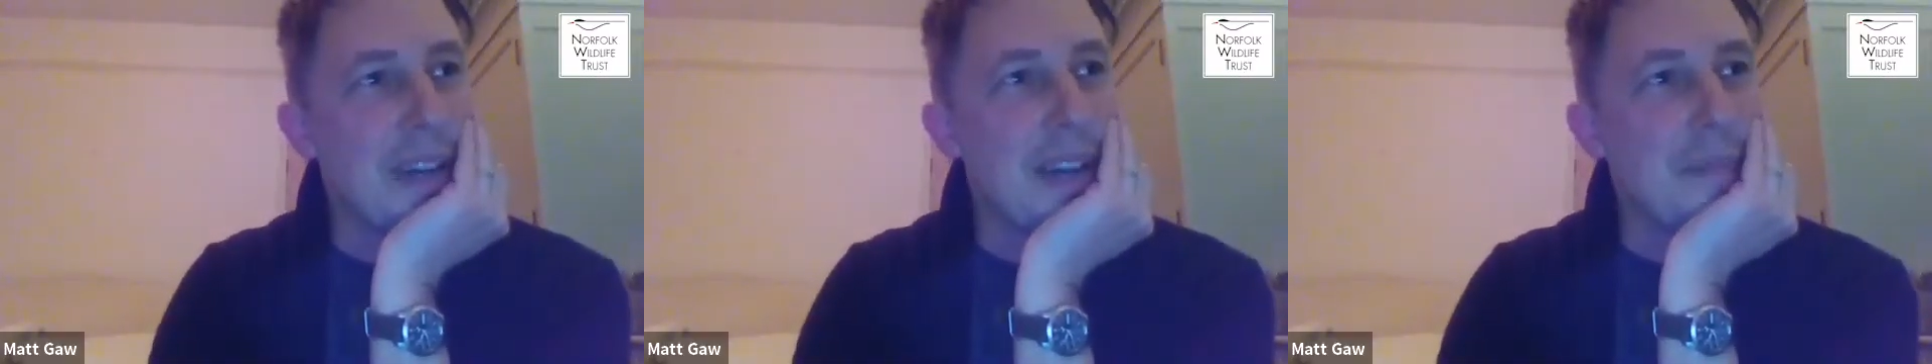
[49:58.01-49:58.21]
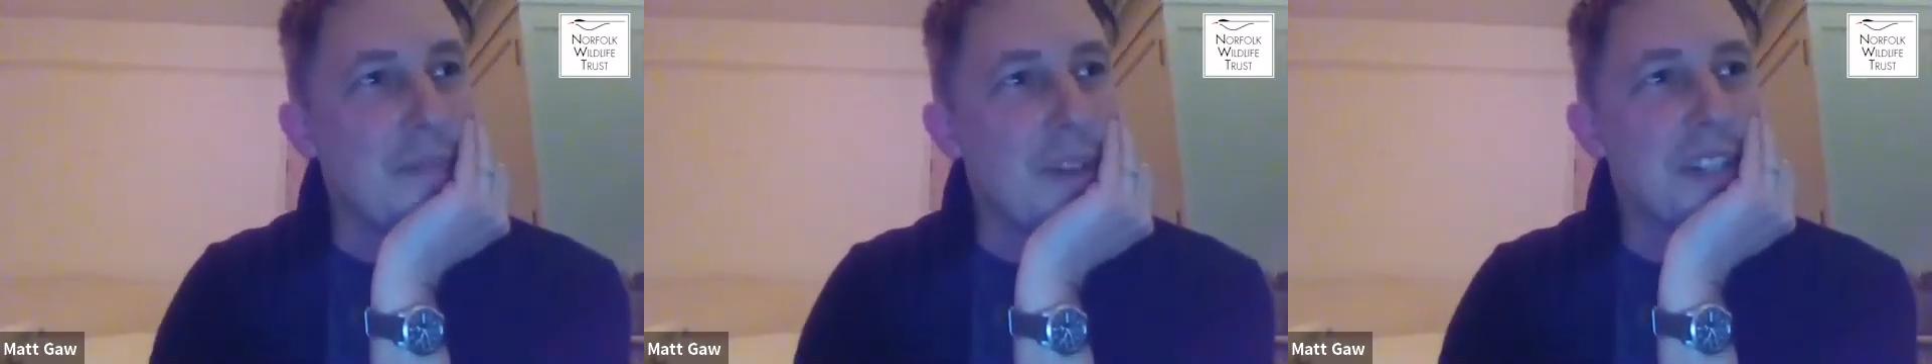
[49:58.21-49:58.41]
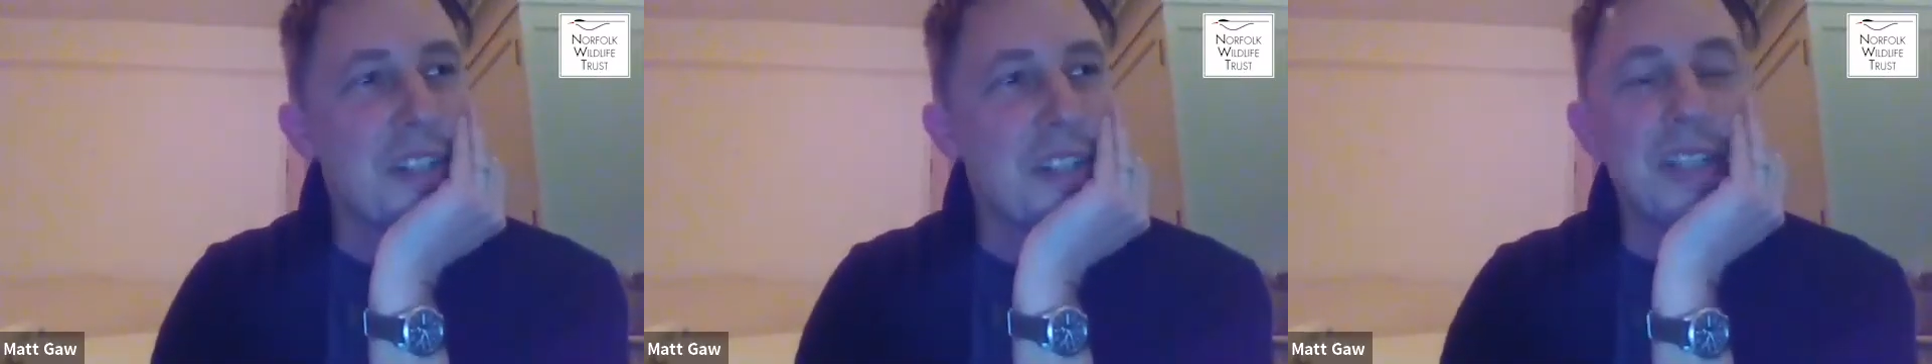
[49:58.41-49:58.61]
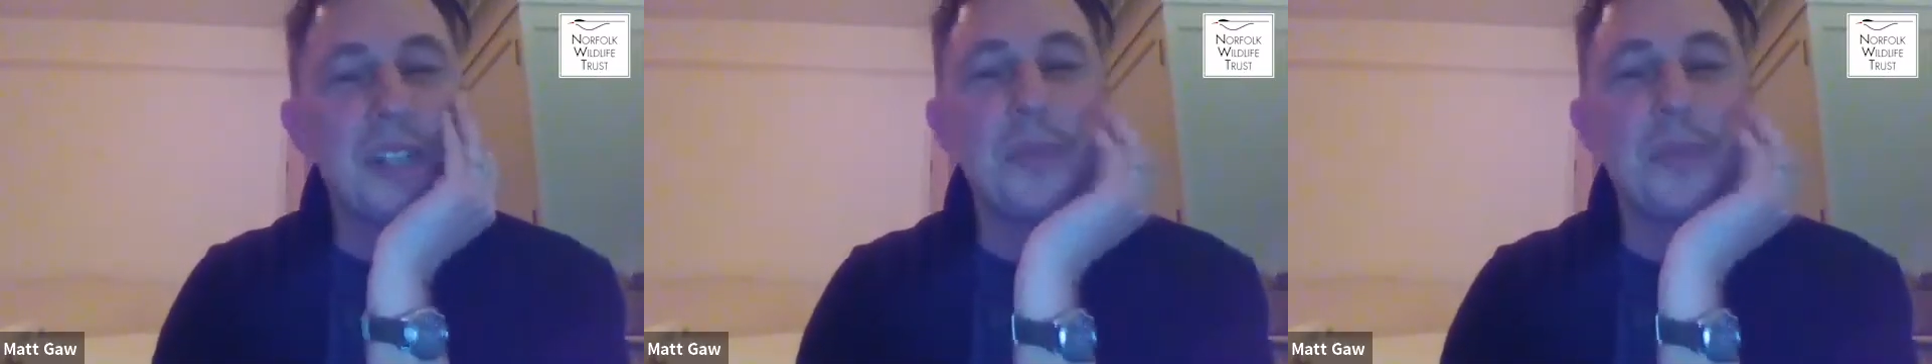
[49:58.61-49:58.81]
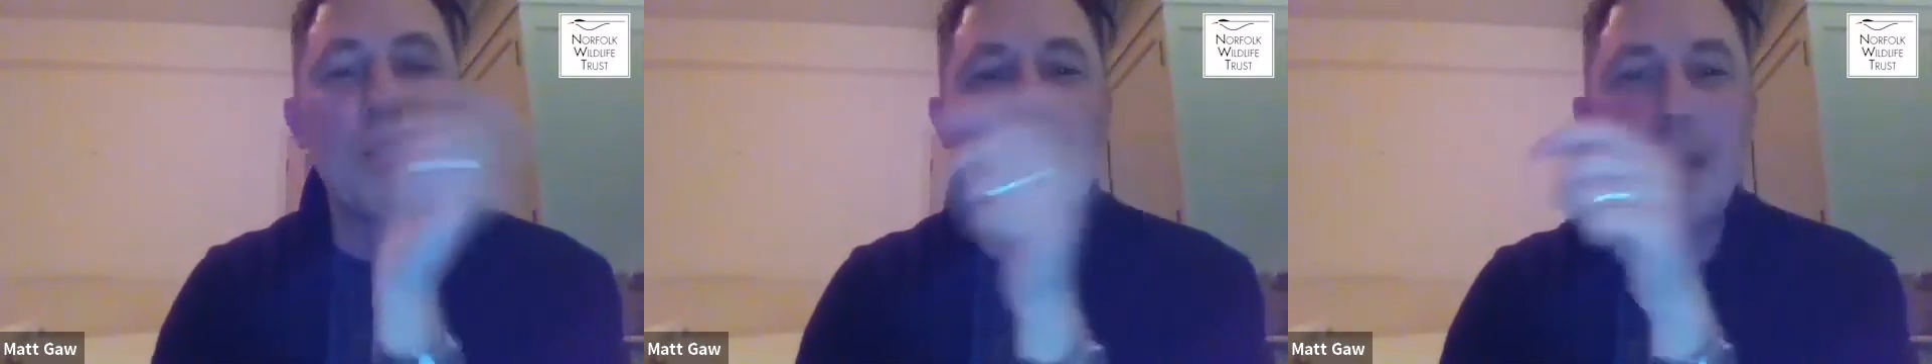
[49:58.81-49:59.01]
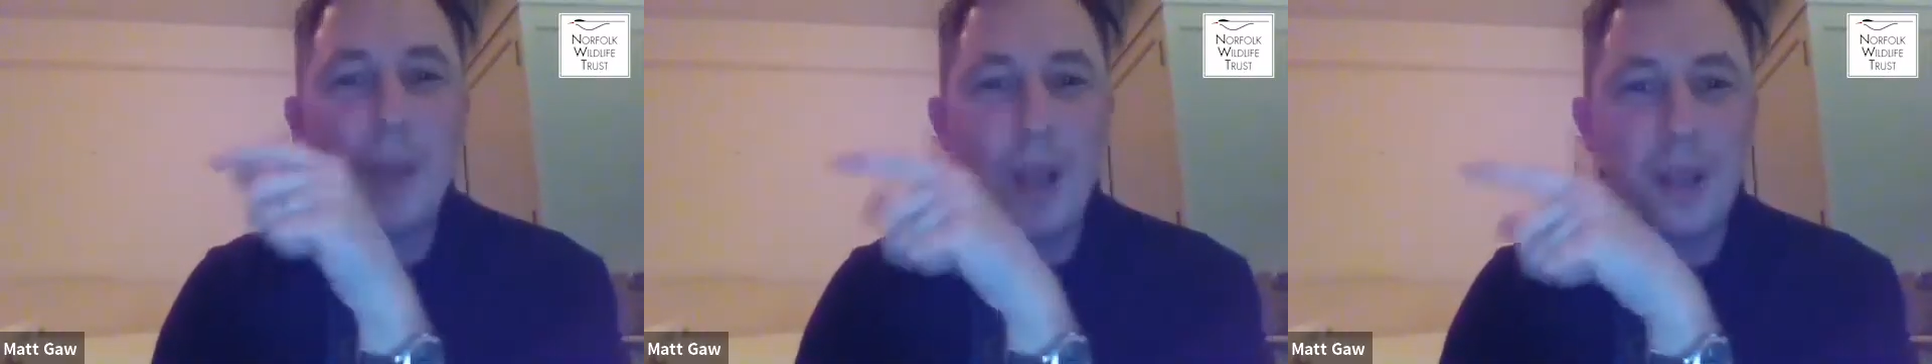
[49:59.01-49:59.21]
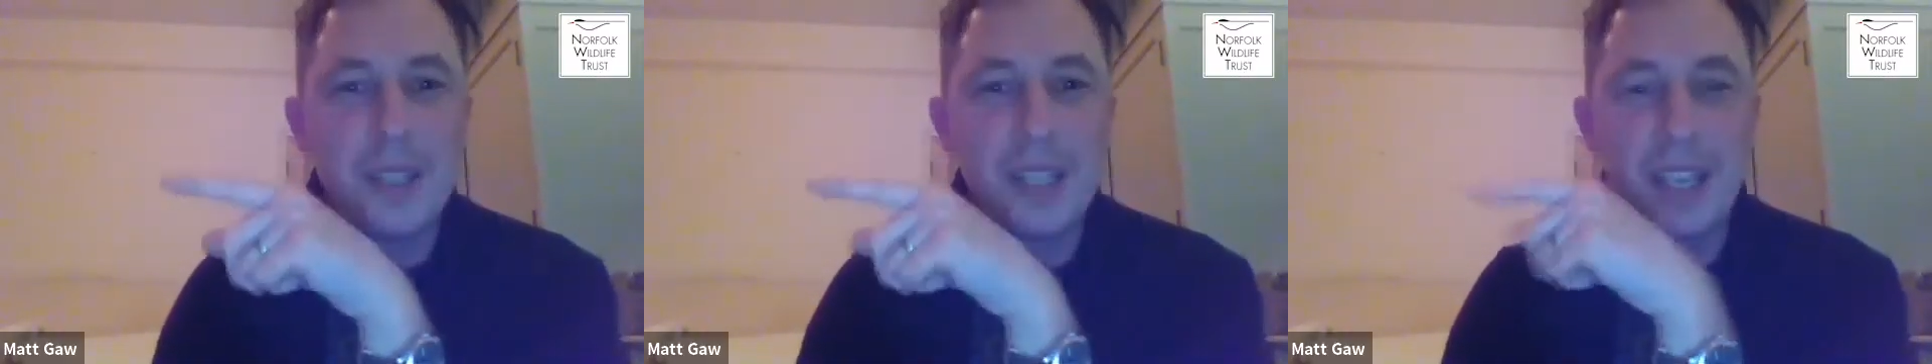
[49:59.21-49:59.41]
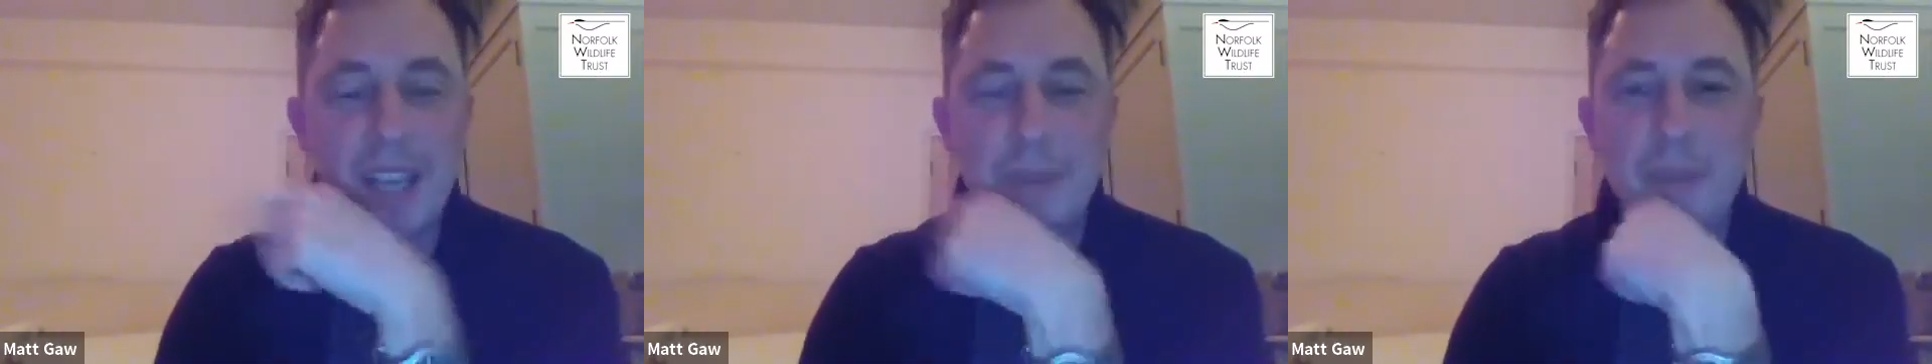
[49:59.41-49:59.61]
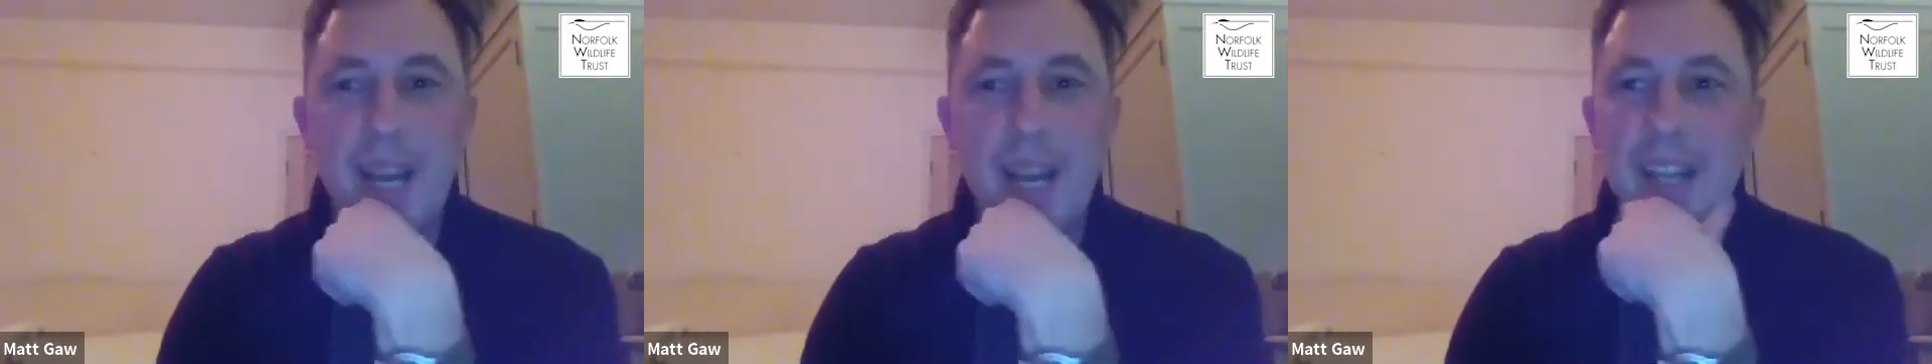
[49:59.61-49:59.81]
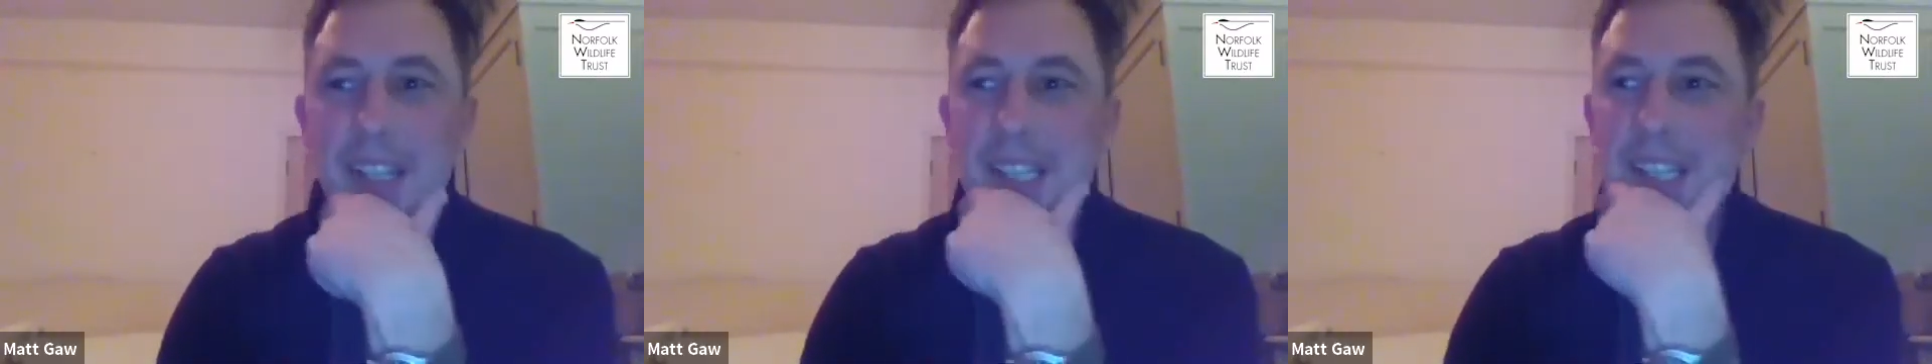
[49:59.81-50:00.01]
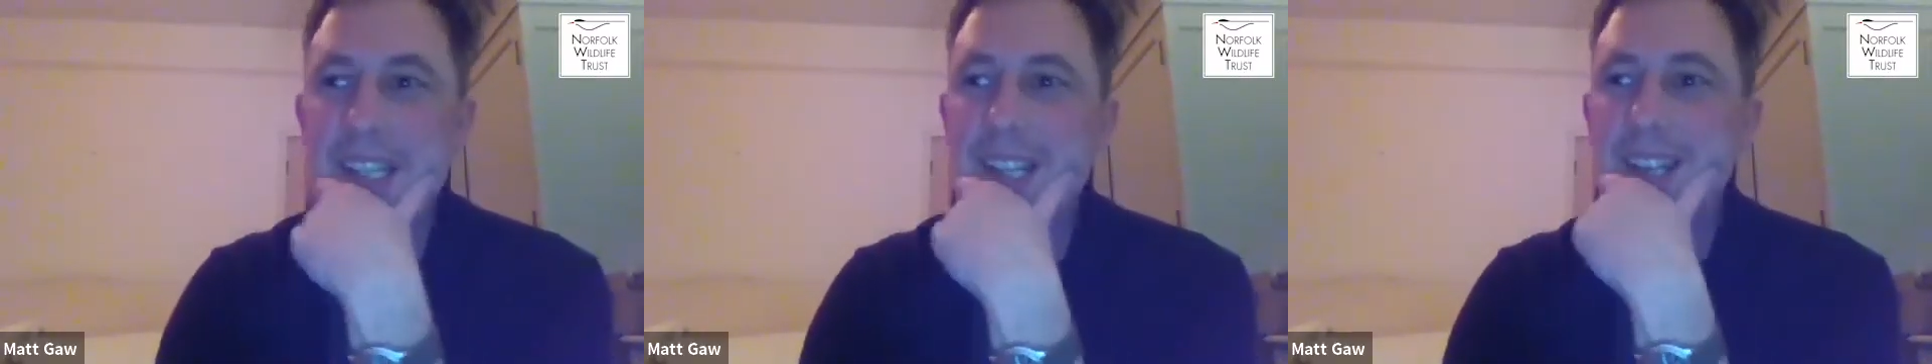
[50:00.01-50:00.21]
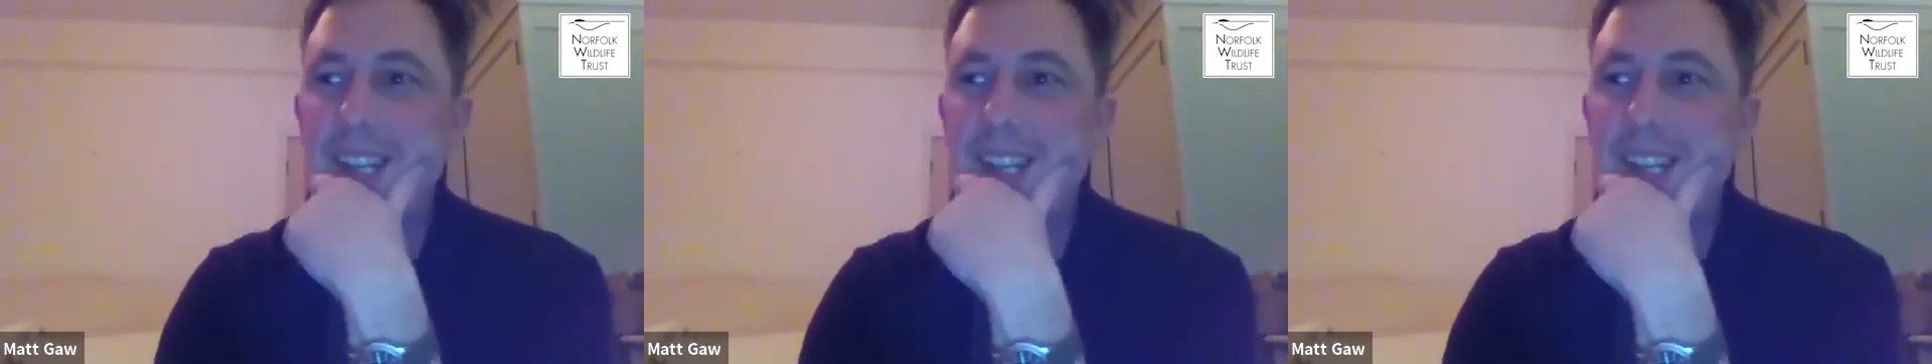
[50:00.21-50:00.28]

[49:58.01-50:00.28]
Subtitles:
I was doing some tree planting in Mellis